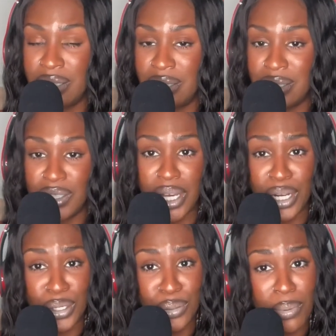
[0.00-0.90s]
Trying to
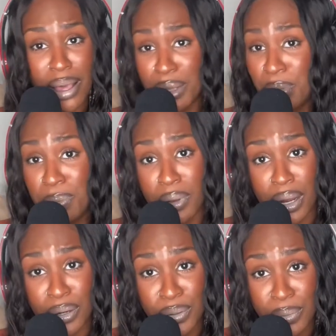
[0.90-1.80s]
do what other people are
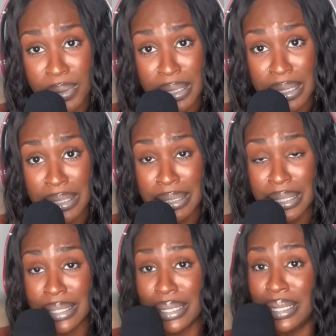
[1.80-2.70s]
doing,
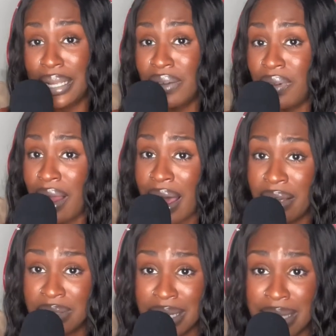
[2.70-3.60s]
live lives
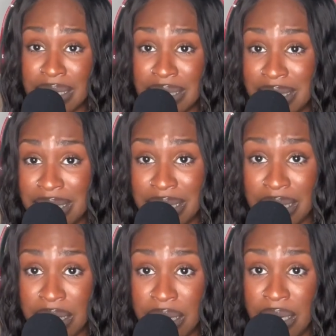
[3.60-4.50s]
like they
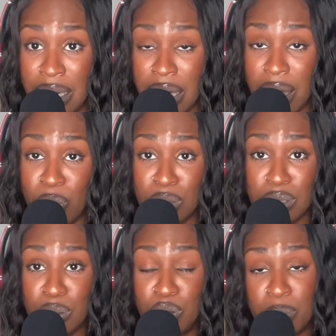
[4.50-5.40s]
see on
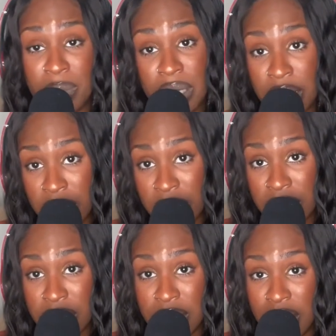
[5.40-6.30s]
social media.
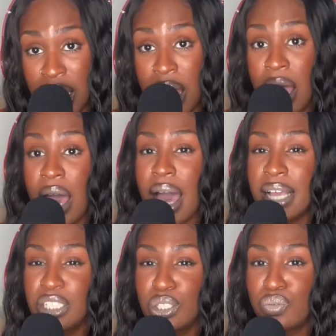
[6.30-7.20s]
I
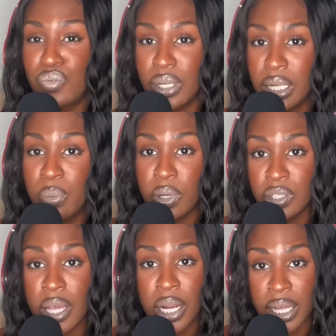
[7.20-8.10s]
just really want y'all
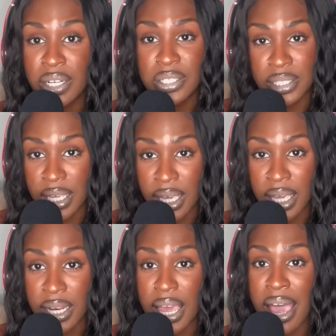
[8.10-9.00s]
to
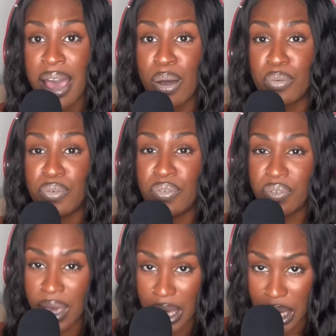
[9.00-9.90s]
understand how
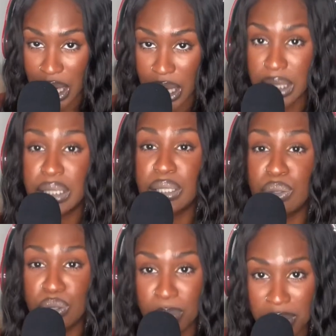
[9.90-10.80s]
fake
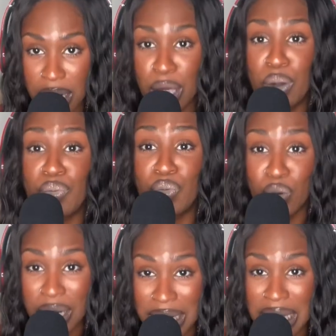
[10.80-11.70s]
social media
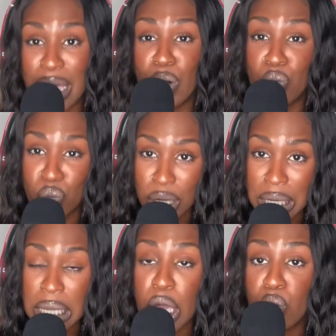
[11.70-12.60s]
really,
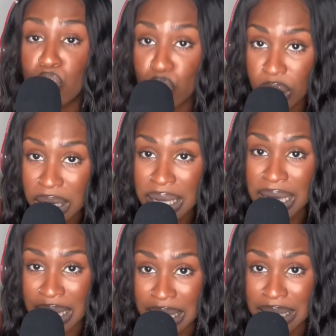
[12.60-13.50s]
really,
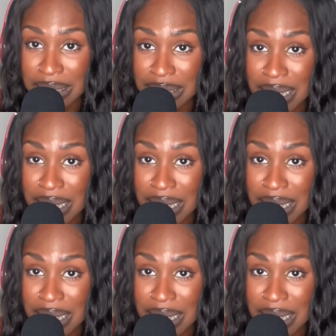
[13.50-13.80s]
really is.